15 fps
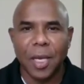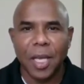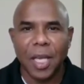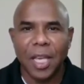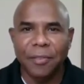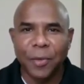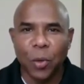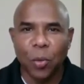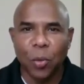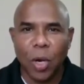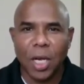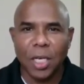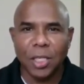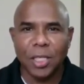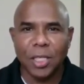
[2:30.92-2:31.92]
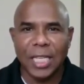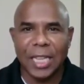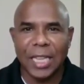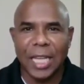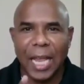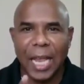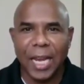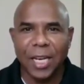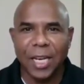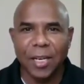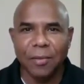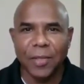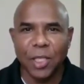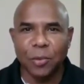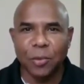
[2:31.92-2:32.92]
If you watch till the end
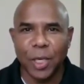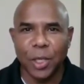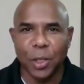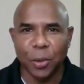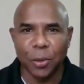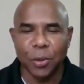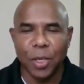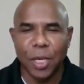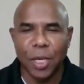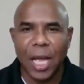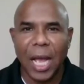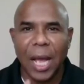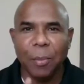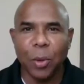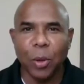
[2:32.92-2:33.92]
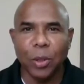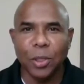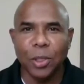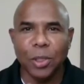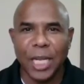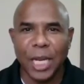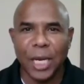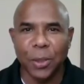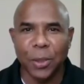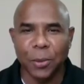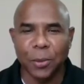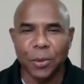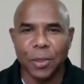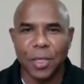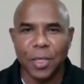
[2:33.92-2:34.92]
of this video, I'm going to tell
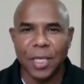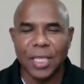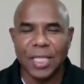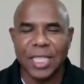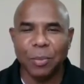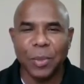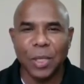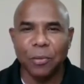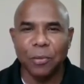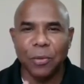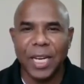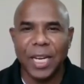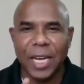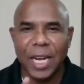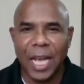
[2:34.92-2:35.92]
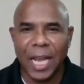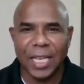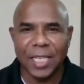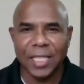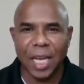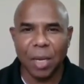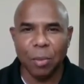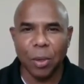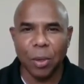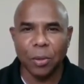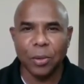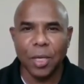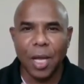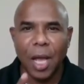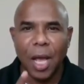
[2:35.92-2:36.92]
you something very nice
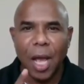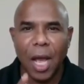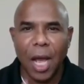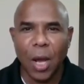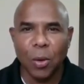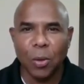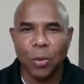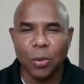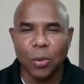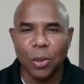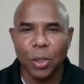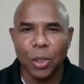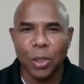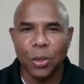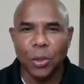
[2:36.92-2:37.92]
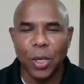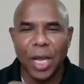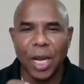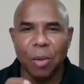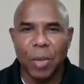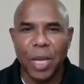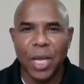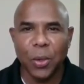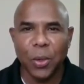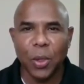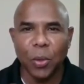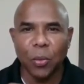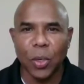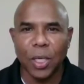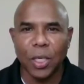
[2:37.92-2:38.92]
about how you can make
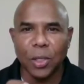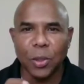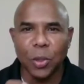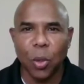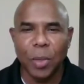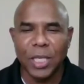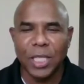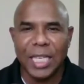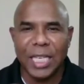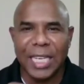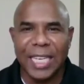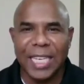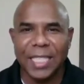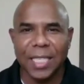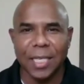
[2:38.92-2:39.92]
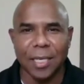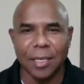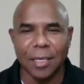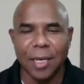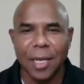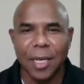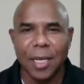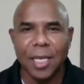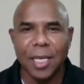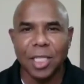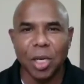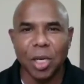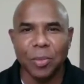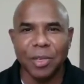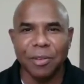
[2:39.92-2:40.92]
your work so much easier in
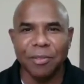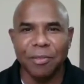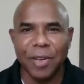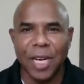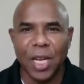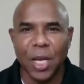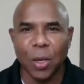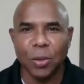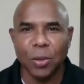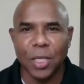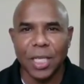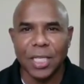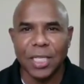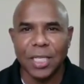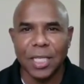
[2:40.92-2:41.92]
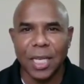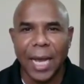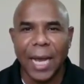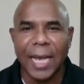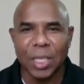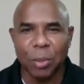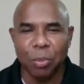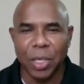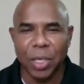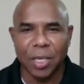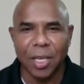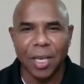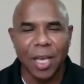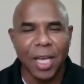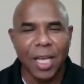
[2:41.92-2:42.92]
terms of filling out this
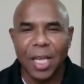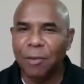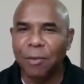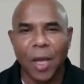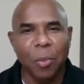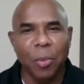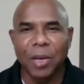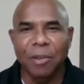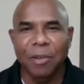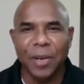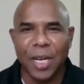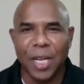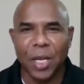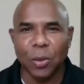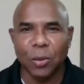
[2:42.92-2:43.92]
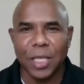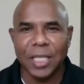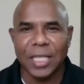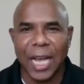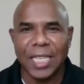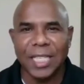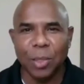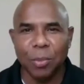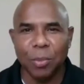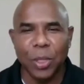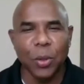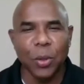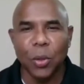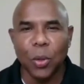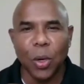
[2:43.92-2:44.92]
ICP. If you have been filling out this ICP,
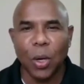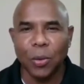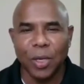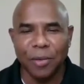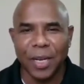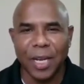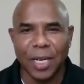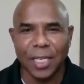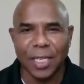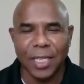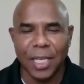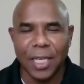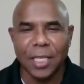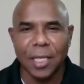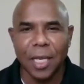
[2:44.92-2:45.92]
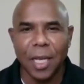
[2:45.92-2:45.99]
you know how difficult it is.